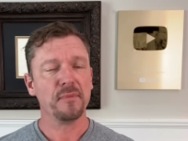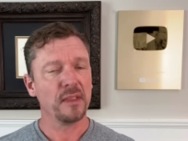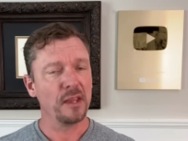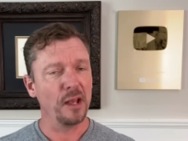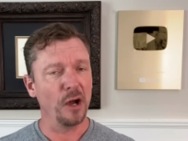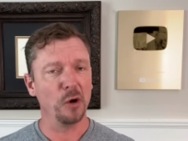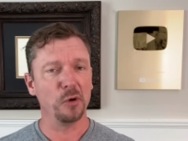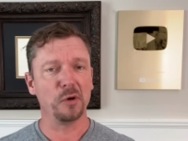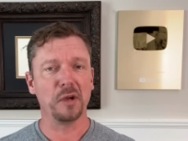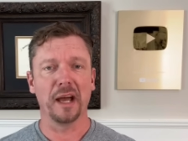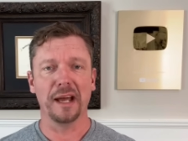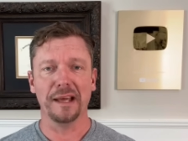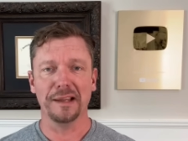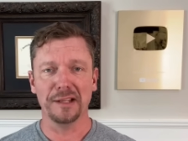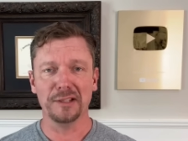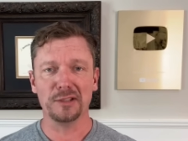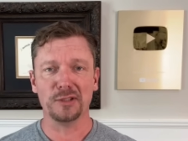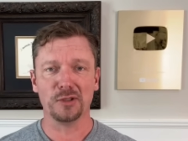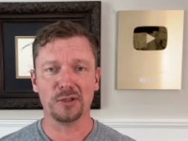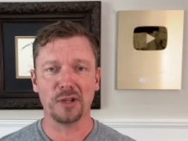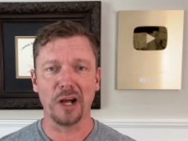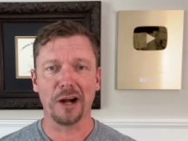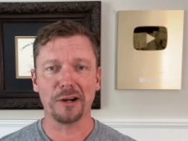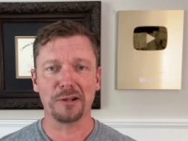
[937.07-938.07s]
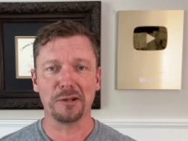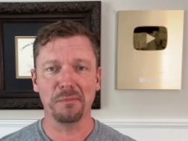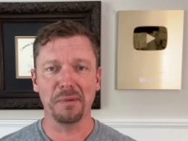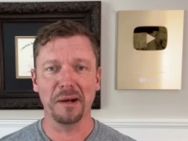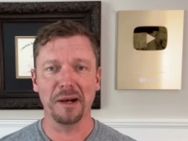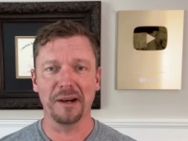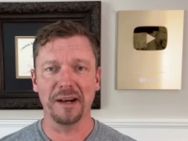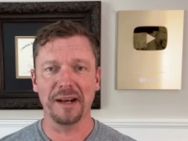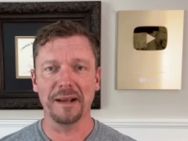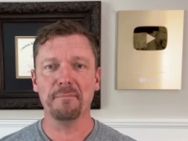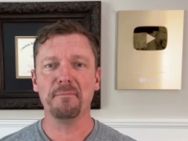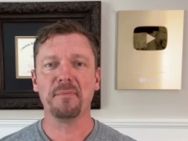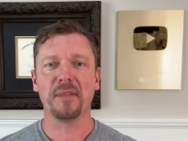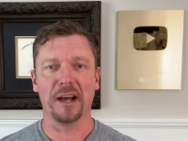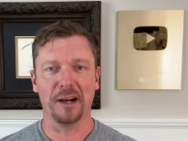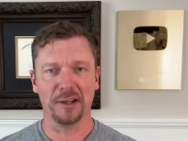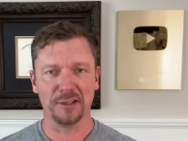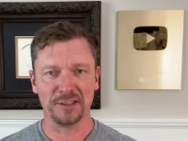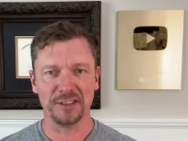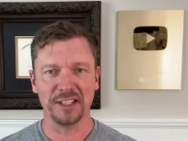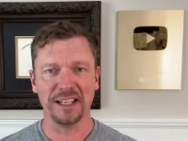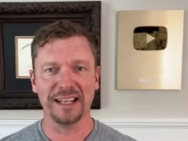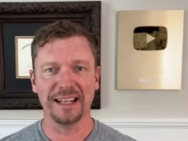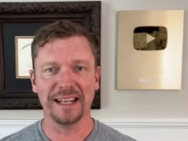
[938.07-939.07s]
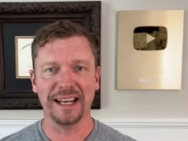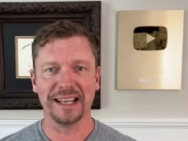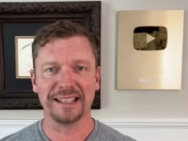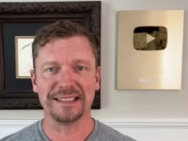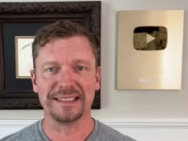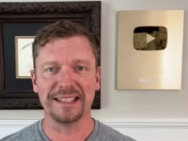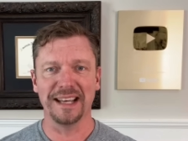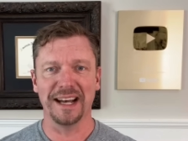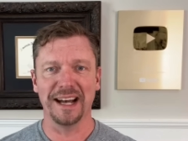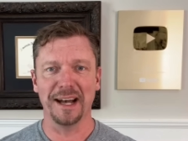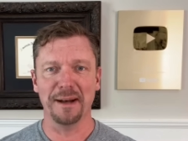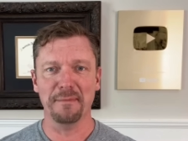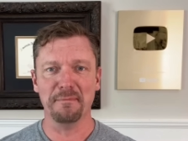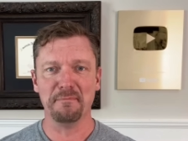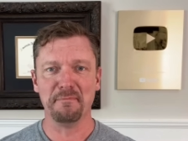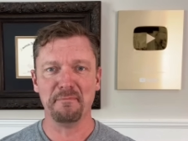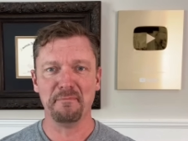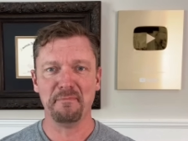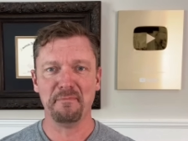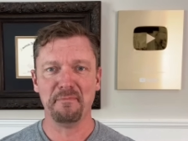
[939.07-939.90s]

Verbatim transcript: Okay, this is Dr. Berry. I'll see you next time.